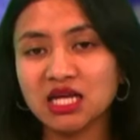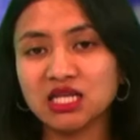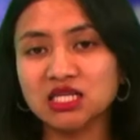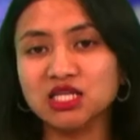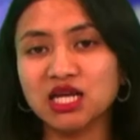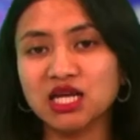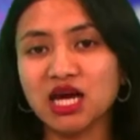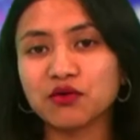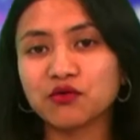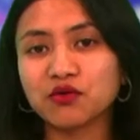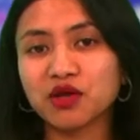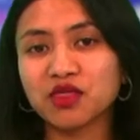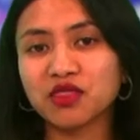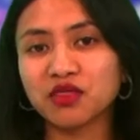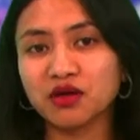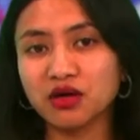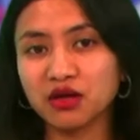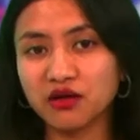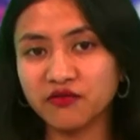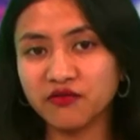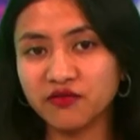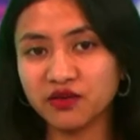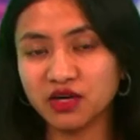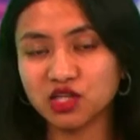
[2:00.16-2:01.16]
January
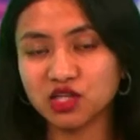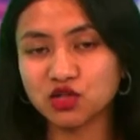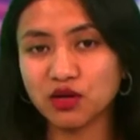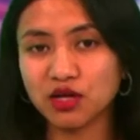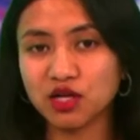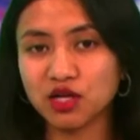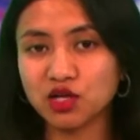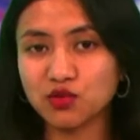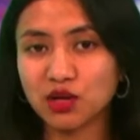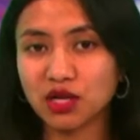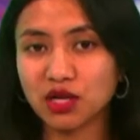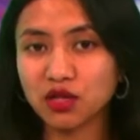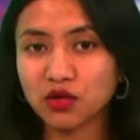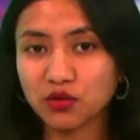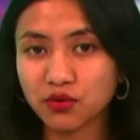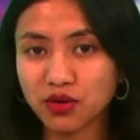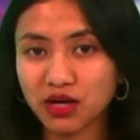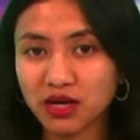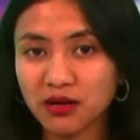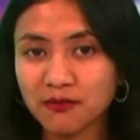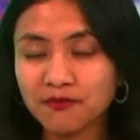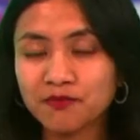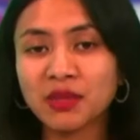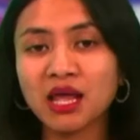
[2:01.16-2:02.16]
31st,
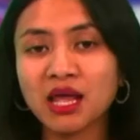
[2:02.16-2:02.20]
2023,